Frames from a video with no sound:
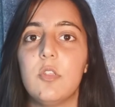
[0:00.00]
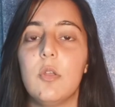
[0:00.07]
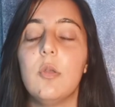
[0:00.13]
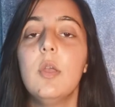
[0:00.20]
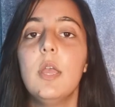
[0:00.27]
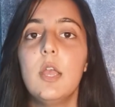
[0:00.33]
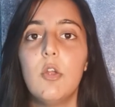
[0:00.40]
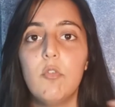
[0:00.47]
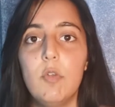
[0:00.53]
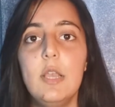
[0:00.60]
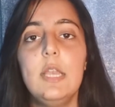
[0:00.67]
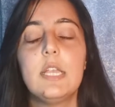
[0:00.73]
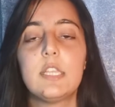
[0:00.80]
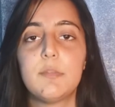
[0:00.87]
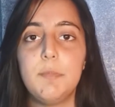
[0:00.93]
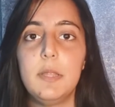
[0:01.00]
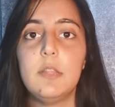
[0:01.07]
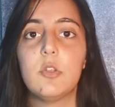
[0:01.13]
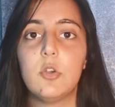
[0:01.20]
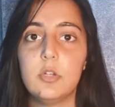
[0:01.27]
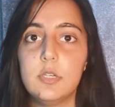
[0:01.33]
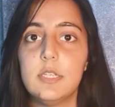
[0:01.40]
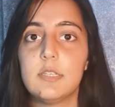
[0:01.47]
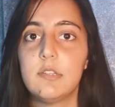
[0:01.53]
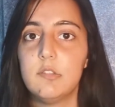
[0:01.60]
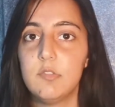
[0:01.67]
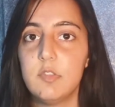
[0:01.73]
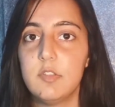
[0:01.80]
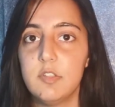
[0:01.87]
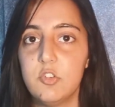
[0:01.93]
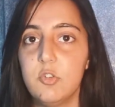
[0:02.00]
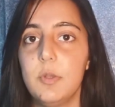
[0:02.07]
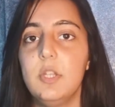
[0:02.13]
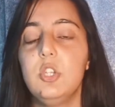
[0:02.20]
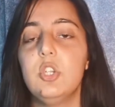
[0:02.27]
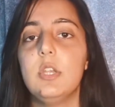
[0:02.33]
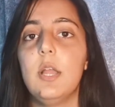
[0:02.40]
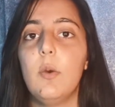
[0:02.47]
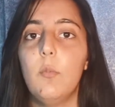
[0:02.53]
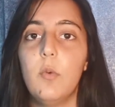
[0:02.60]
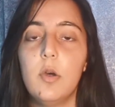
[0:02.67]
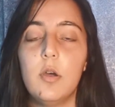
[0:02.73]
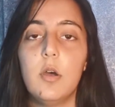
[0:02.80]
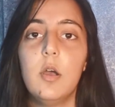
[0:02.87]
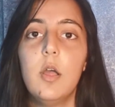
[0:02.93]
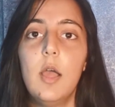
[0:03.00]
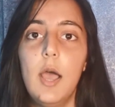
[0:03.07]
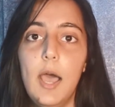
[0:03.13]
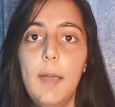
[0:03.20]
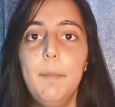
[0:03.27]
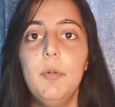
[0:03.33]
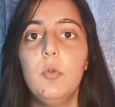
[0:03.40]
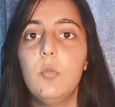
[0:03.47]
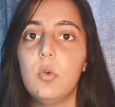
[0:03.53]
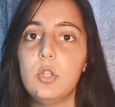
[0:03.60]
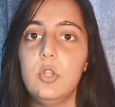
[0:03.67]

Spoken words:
So really explain the context of the situation and what happened,